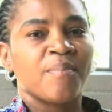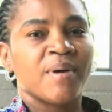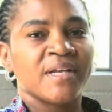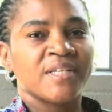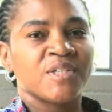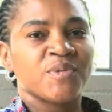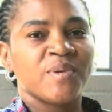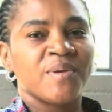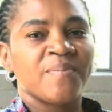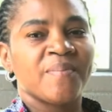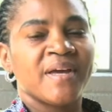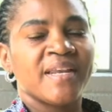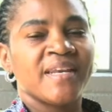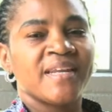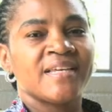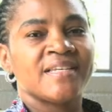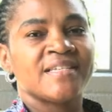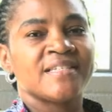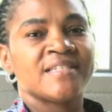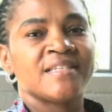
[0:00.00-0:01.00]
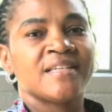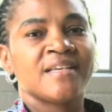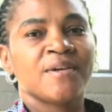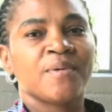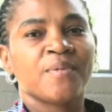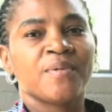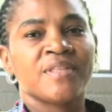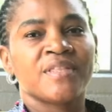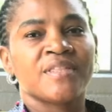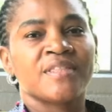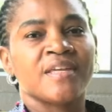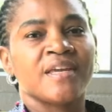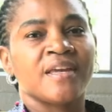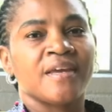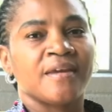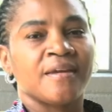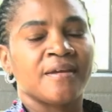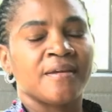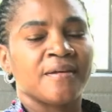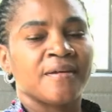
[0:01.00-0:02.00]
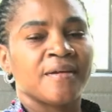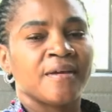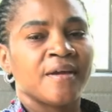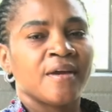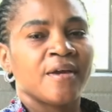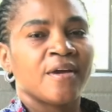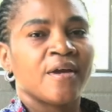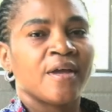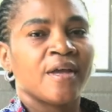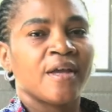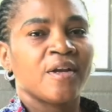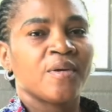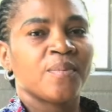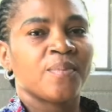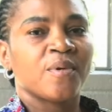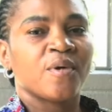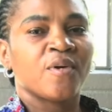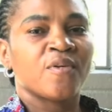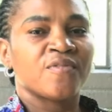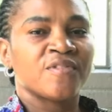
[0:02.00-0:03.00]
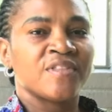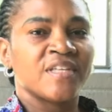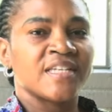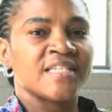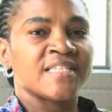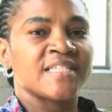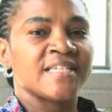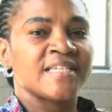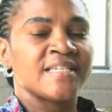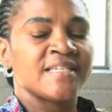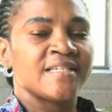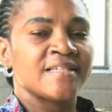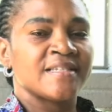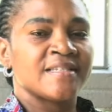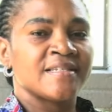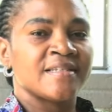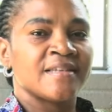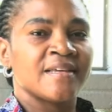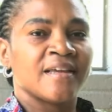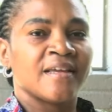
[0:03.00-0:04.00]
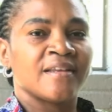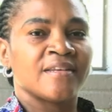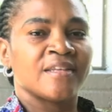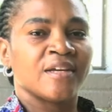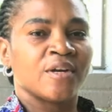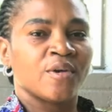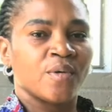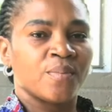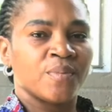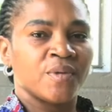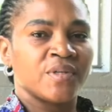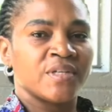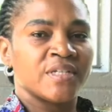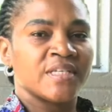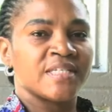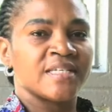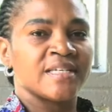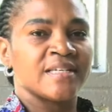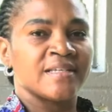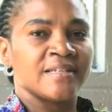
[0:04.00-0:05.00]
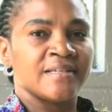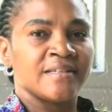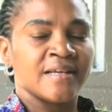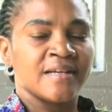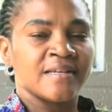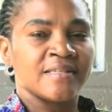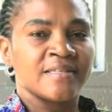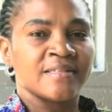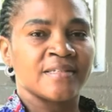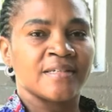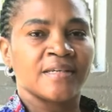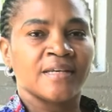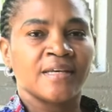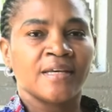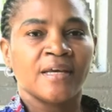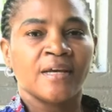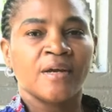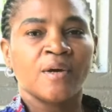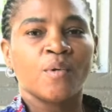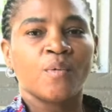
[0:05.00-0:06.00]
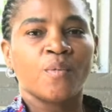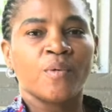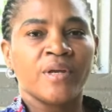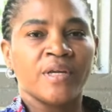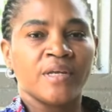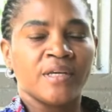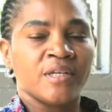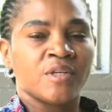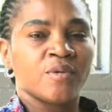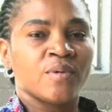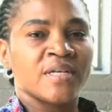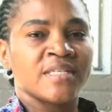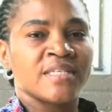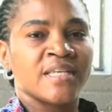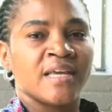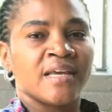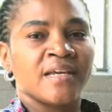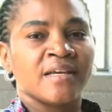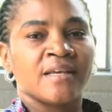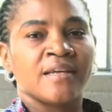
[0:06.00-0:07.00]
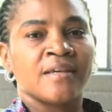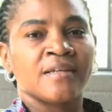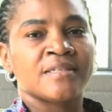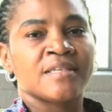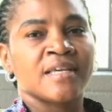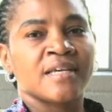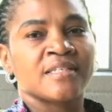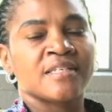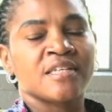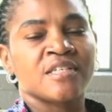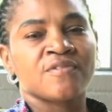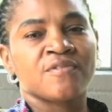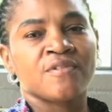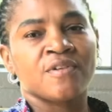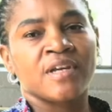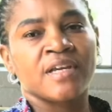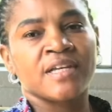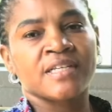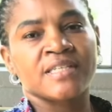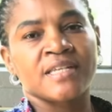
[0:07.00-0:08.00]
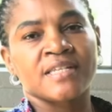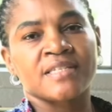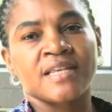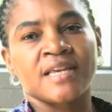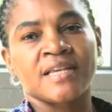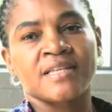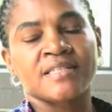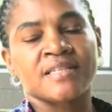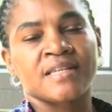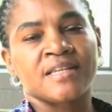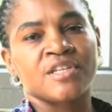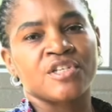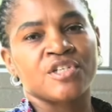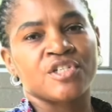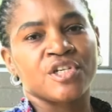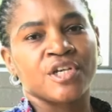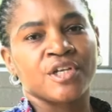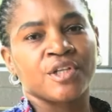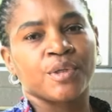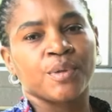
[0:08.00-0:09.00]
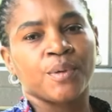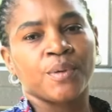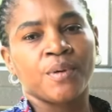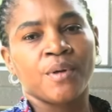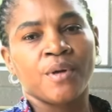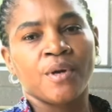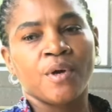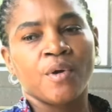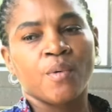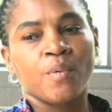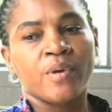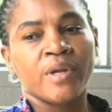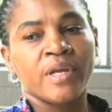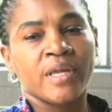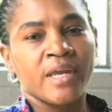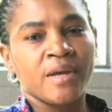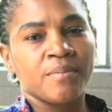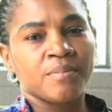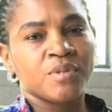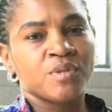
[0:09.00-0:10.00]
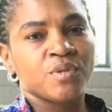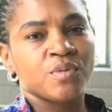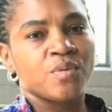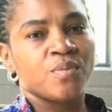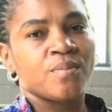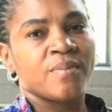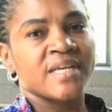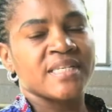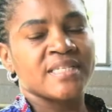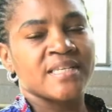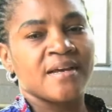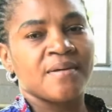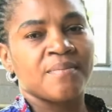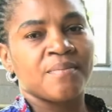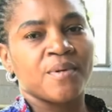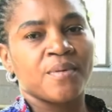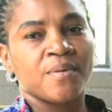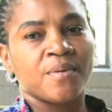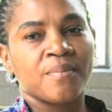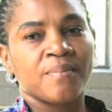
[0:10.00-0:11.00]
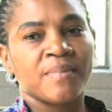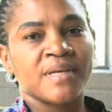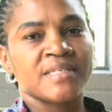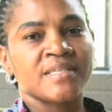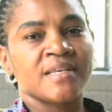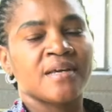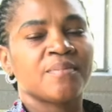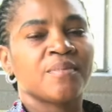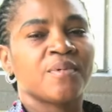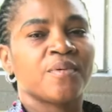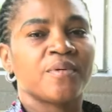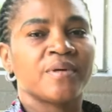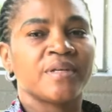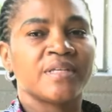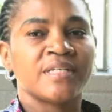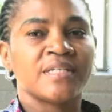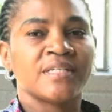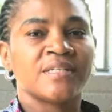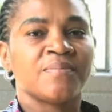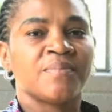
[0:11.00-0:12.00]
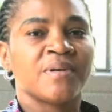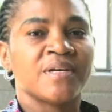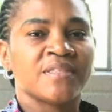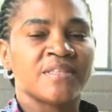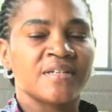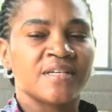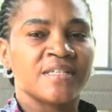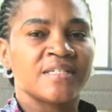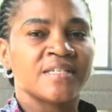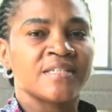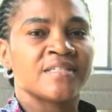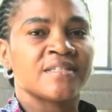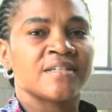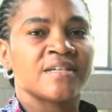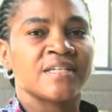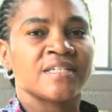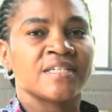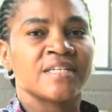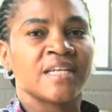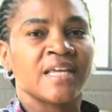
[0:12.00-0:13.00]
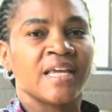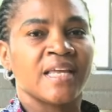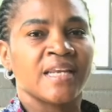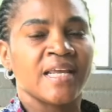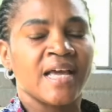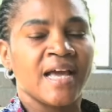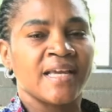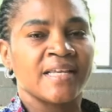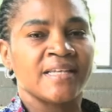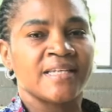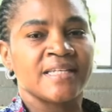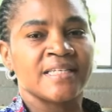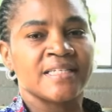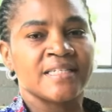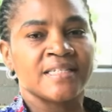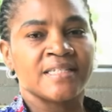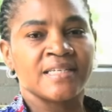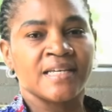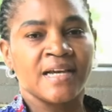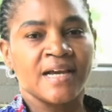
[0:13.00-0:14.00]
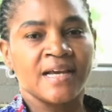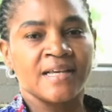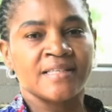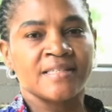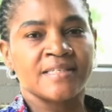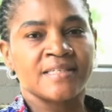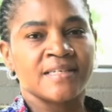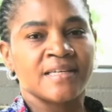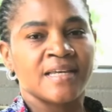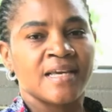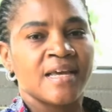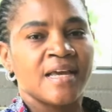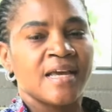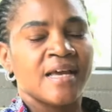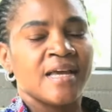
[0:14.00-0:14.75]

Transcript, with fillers: But we managed with the help of the CDC and the community leaders. We, it was a, a successful exercise in Cheto. We came to Masambo. Masambo, we did birth registration and identity cards.